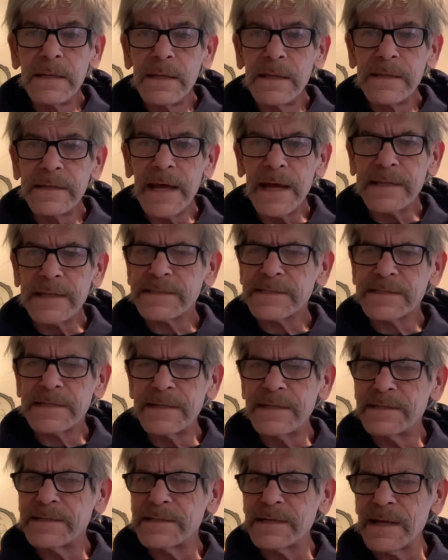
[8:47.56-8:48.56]
that
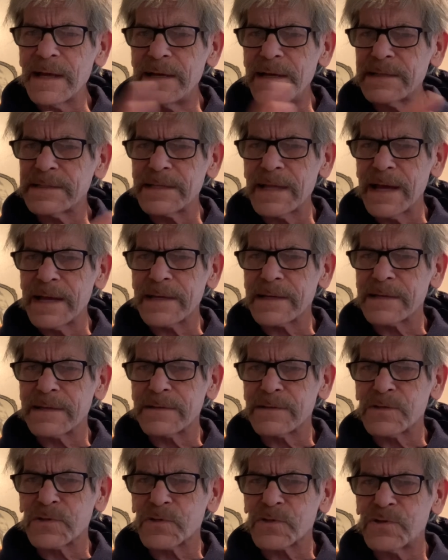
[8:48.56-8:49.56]
it's like
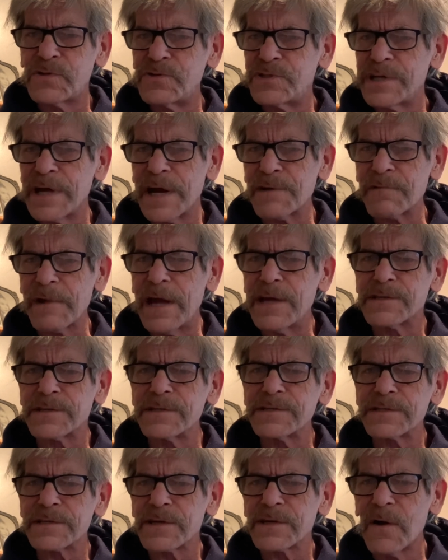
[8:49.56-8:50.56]
2
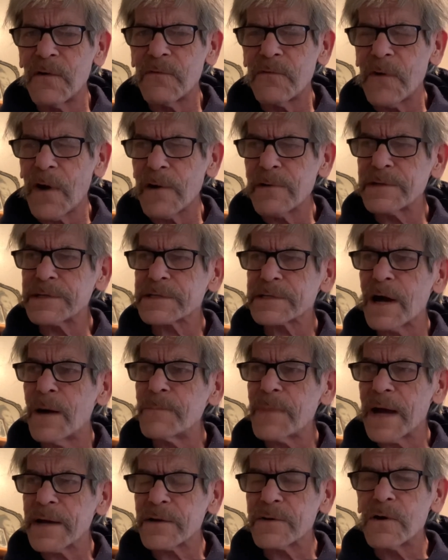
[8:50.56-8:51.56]
generations ago, Forrest
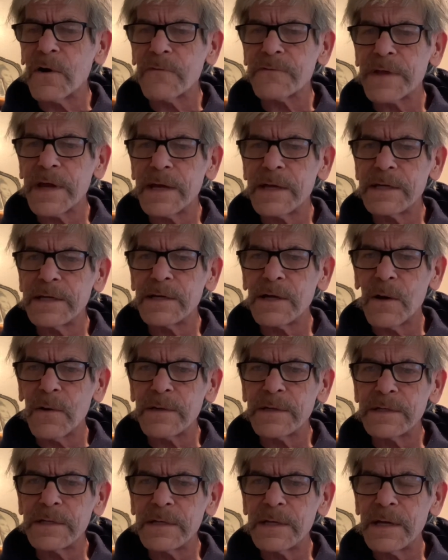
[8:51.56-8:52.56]
Gump. I don't know if
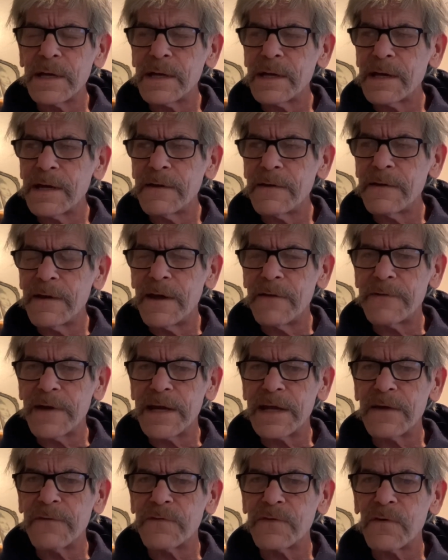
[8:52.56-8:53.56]
if
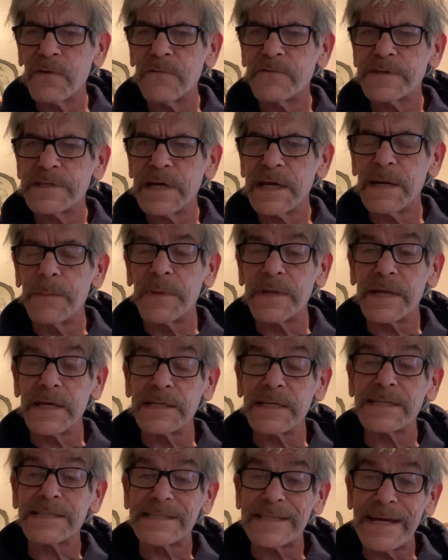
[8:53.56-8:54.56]
any of you have seen it, but
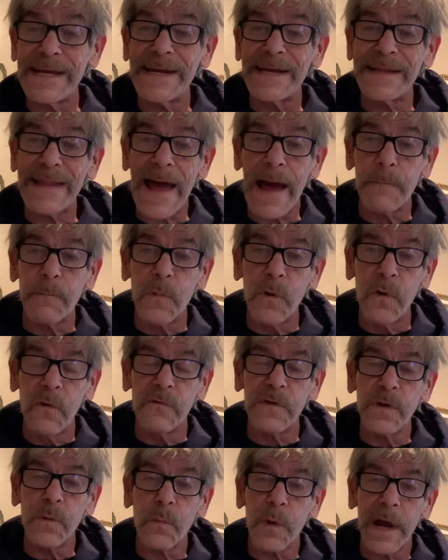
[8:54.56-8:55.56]
there's a scene in that
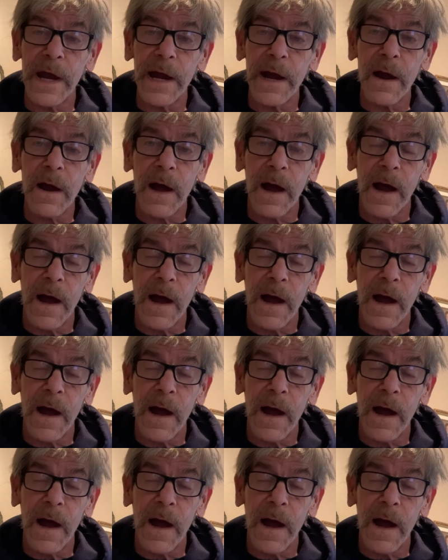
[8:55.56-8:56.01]
movie where